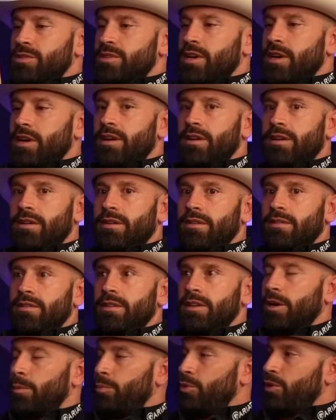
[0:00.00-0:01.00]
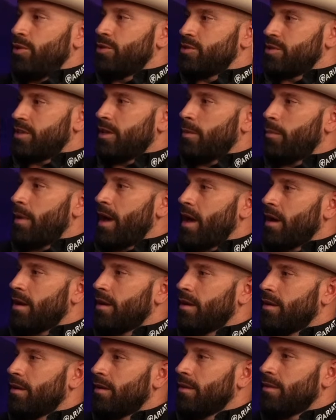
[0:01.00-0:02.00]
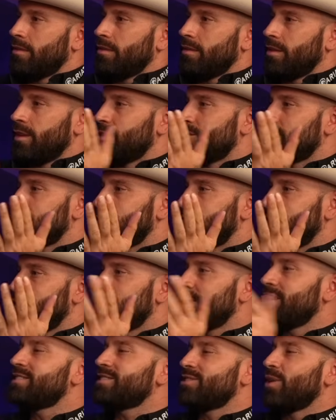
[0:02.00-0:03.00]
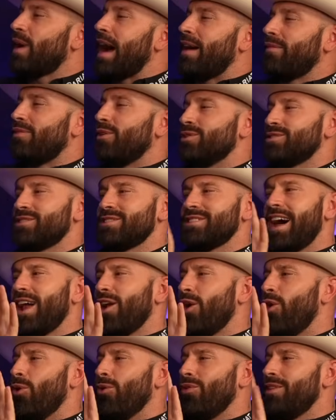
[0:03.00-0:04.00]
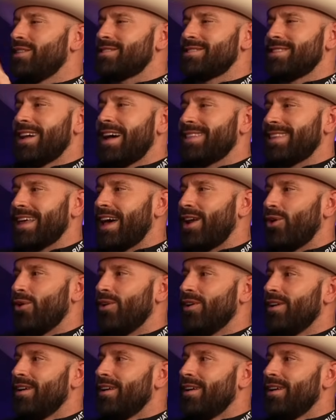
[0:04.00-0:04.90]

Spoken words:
it was like the computer's in the Mac. They still have those. It's not old. This is not that old.